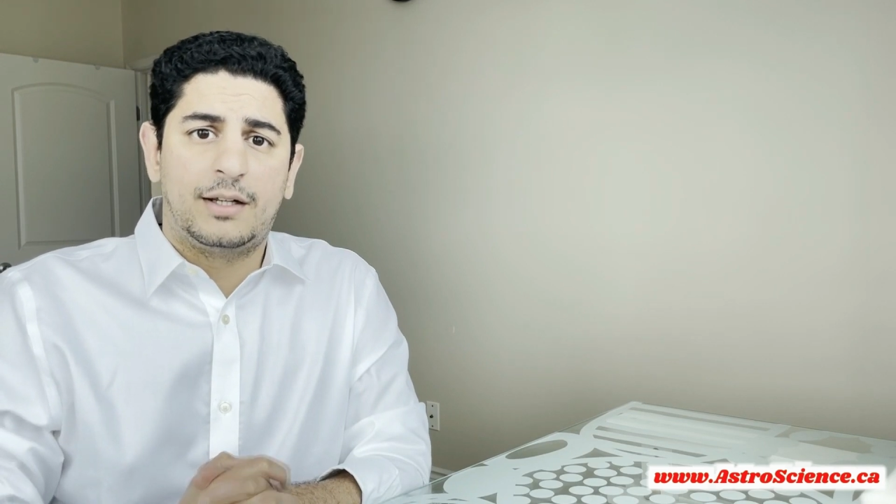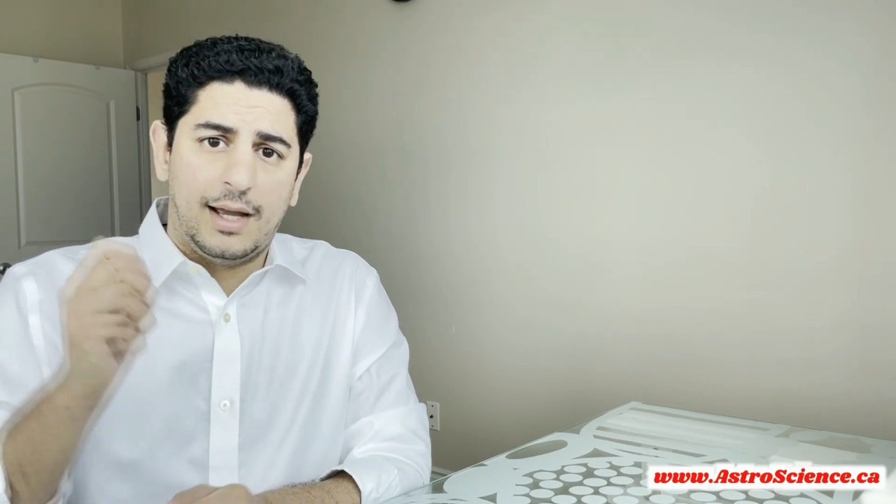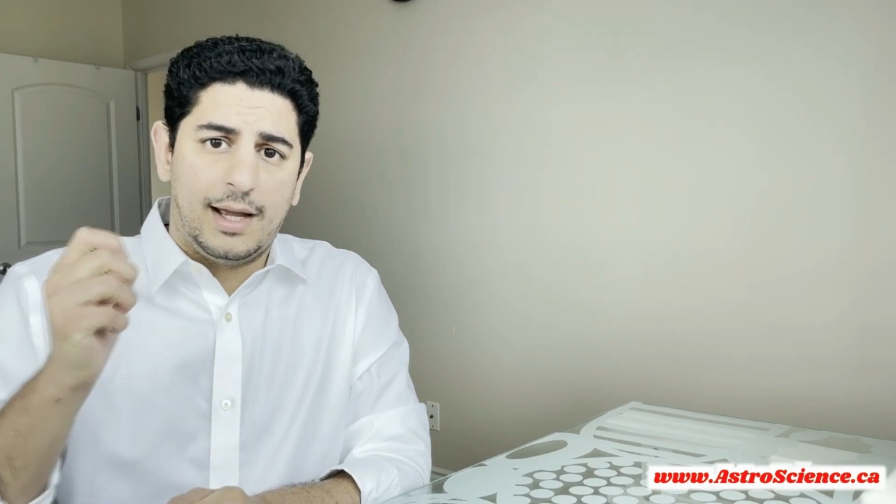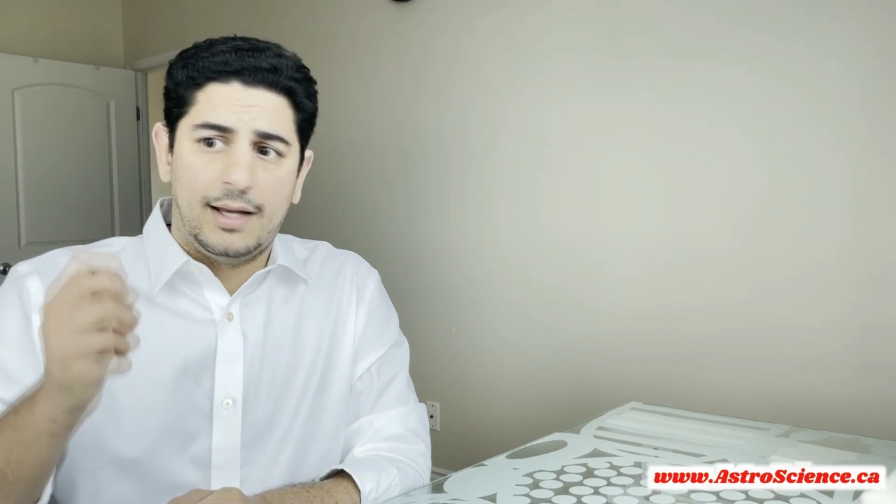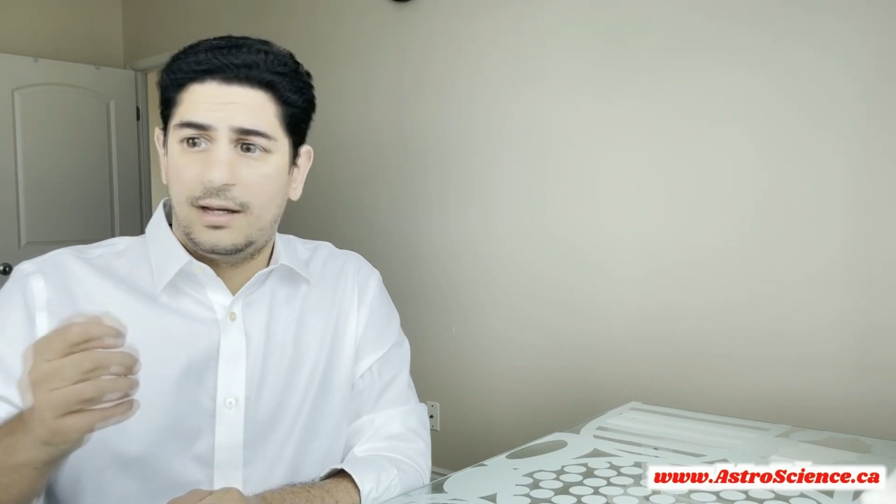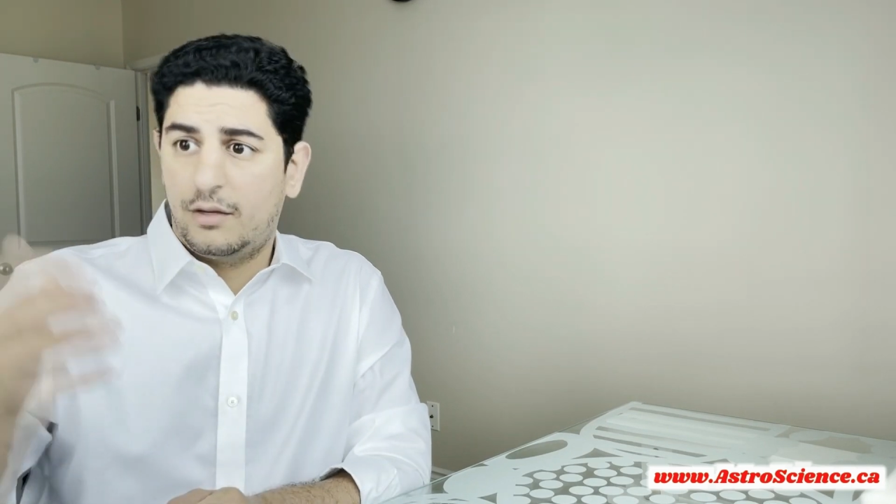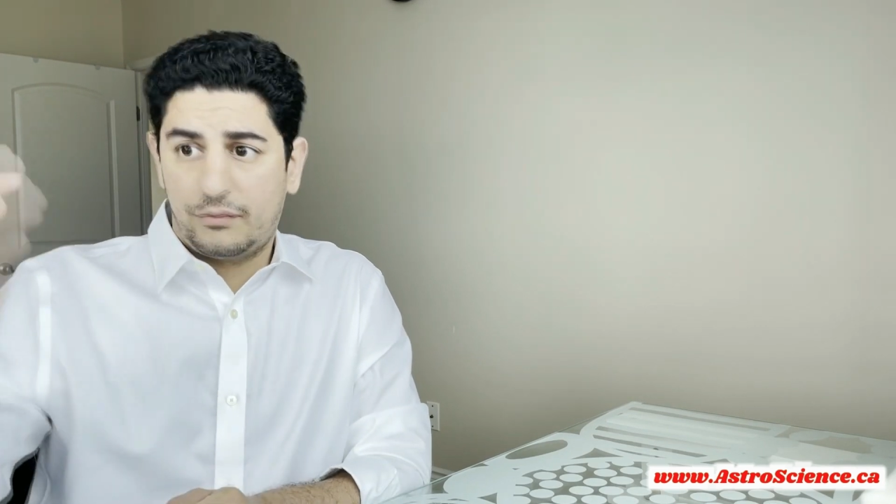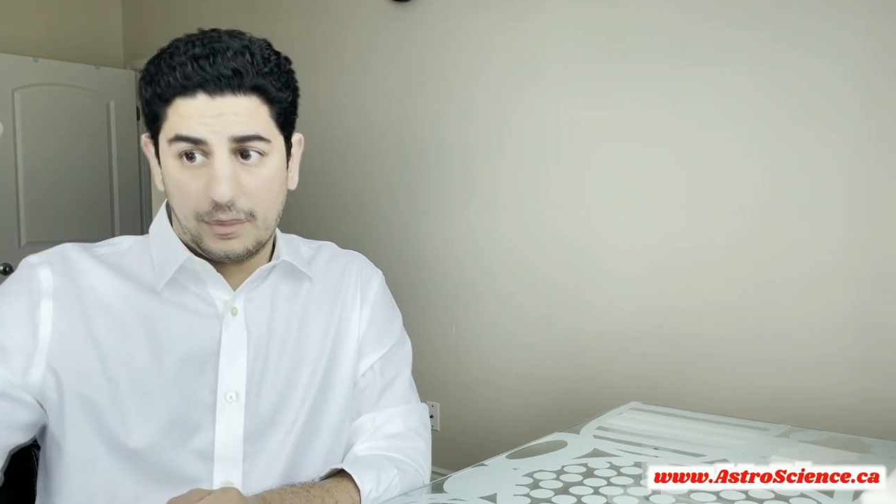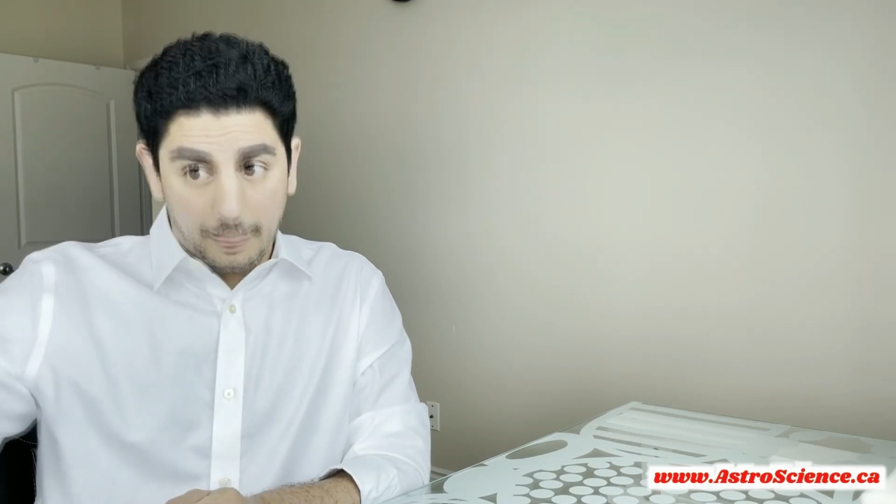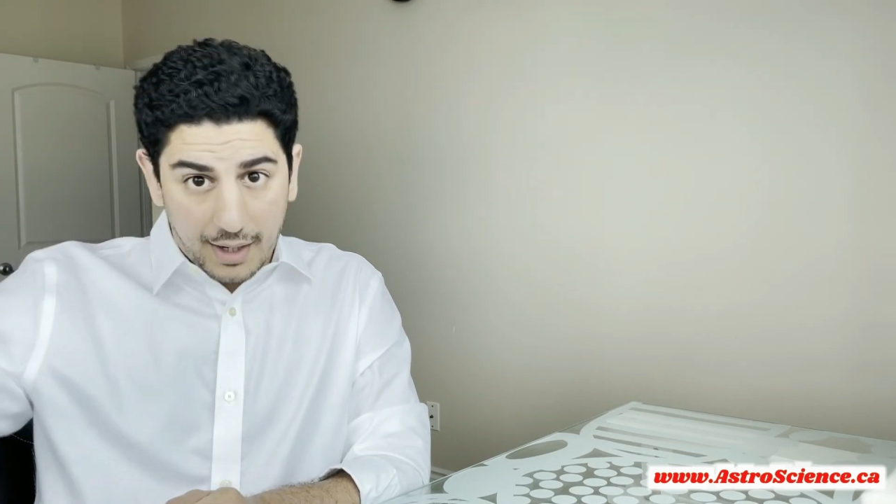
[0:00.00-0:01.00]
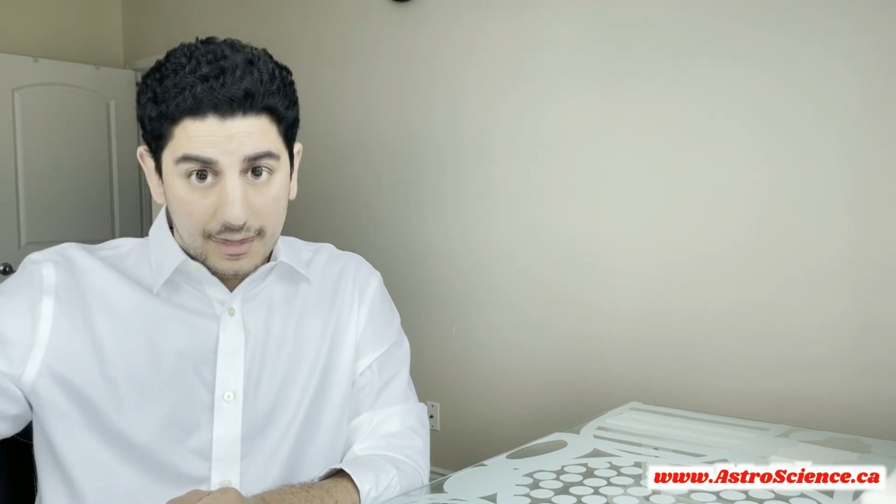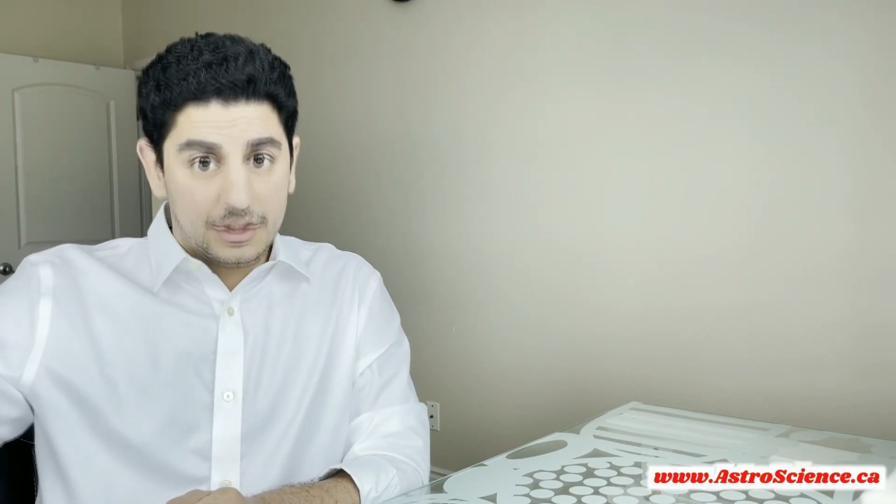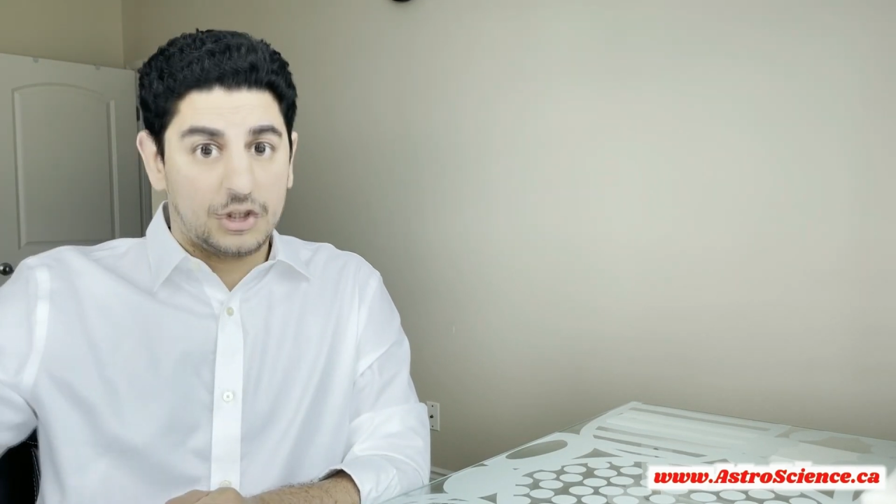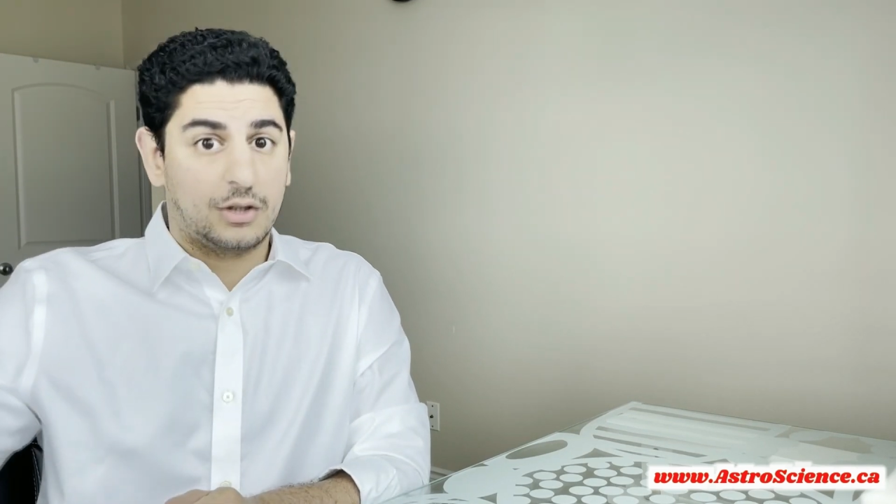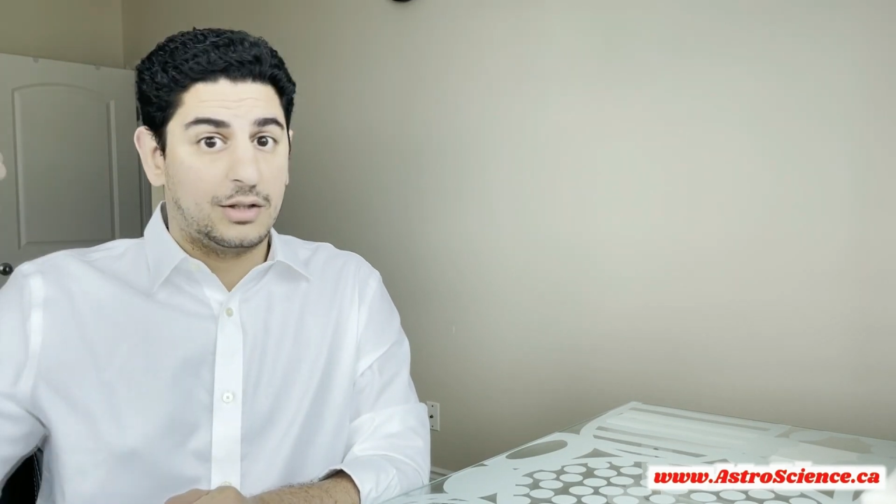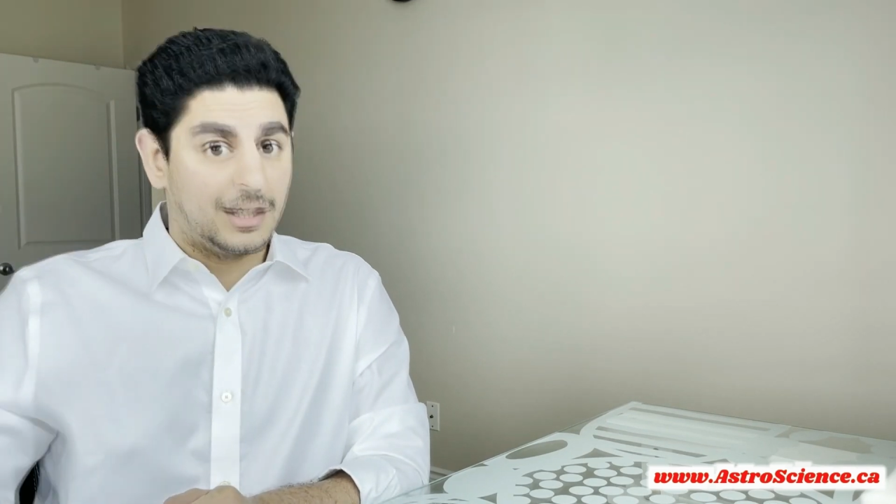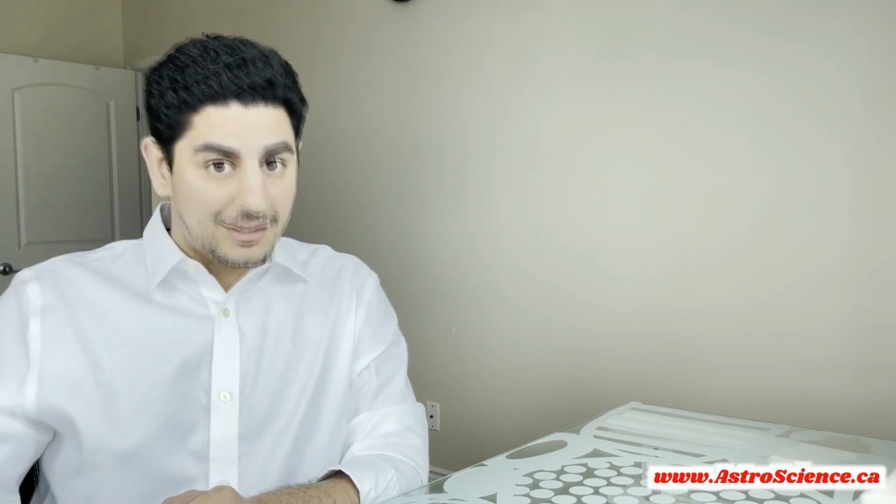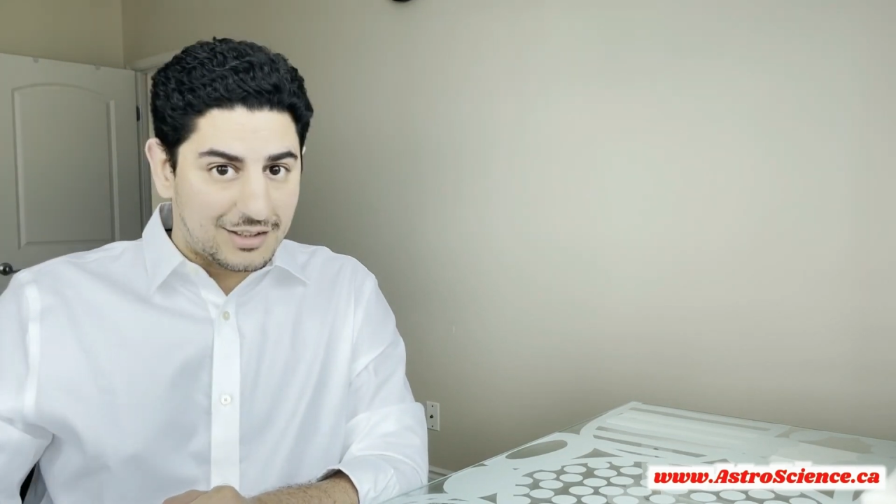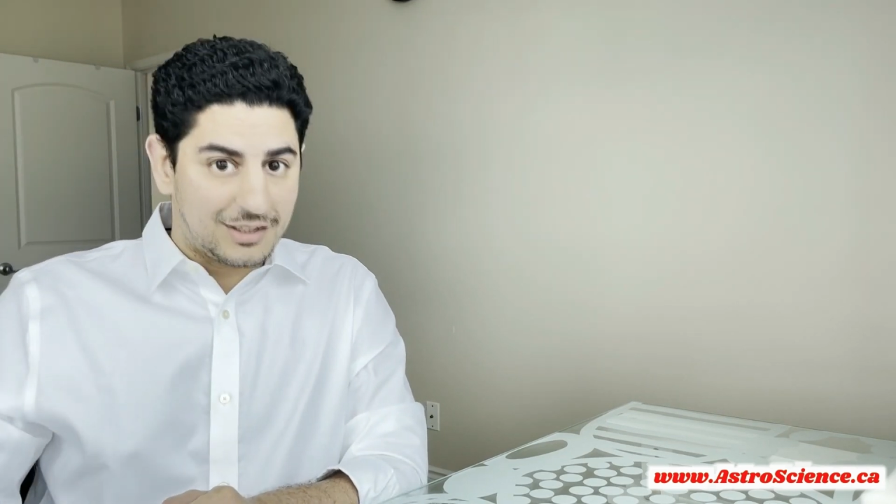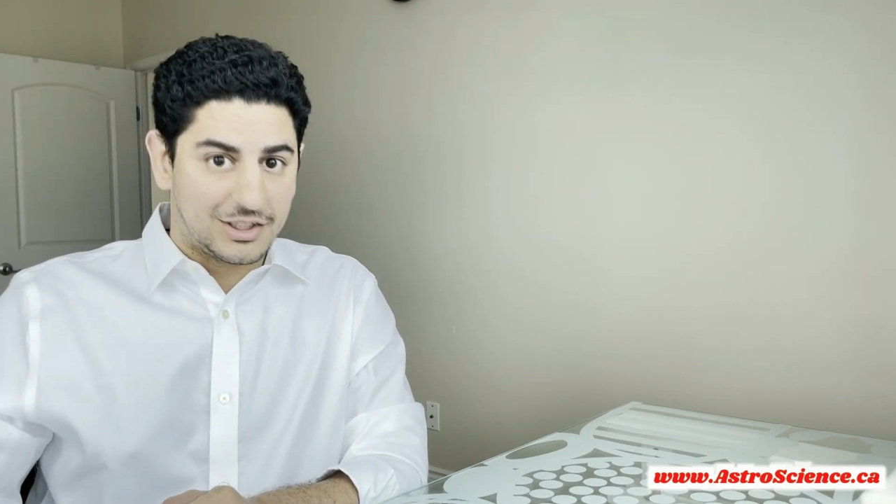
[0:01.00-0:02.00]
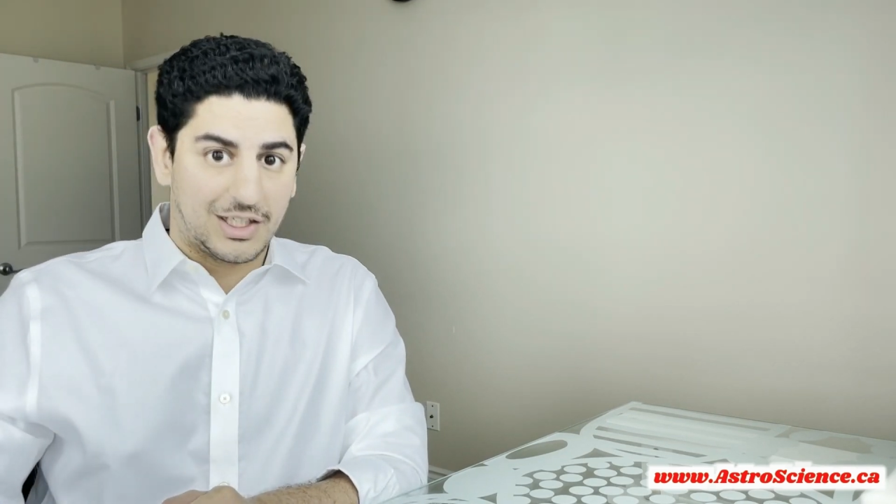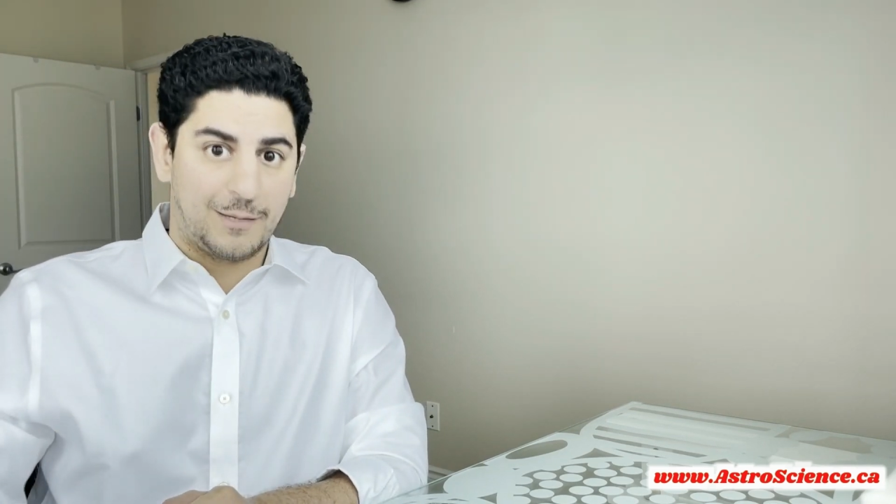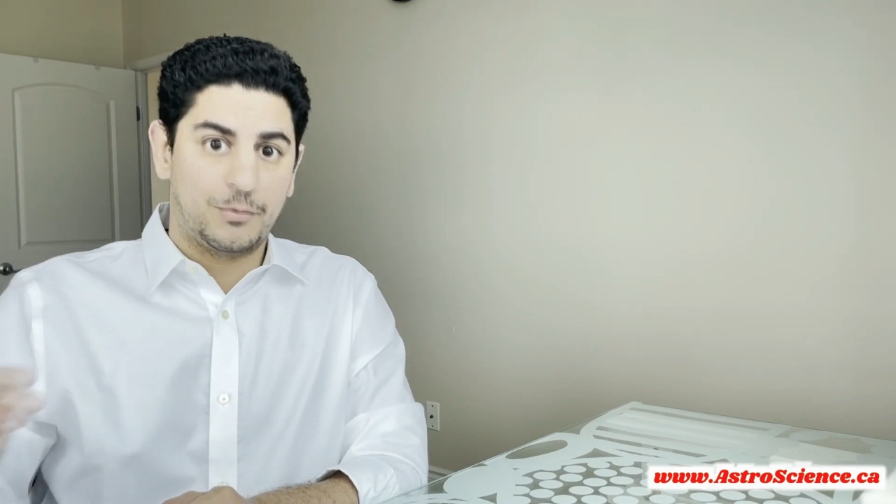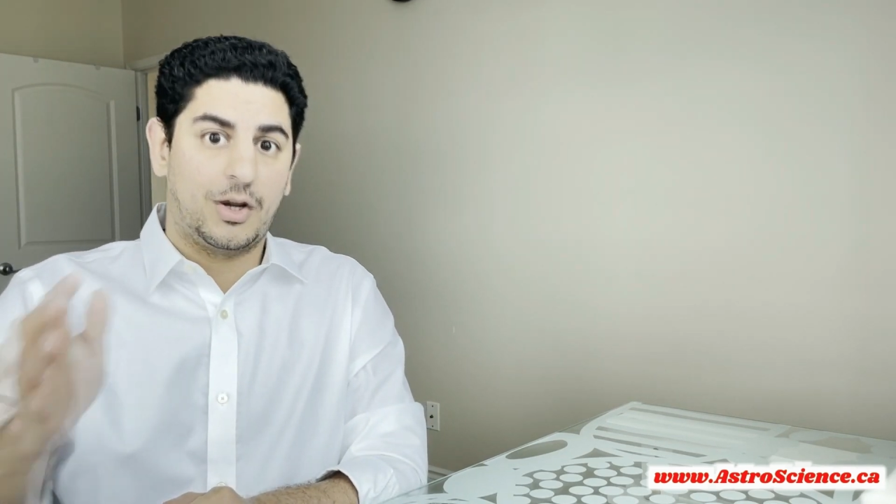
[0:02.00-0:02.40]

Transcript: and if the Mahadasha or the Antardasha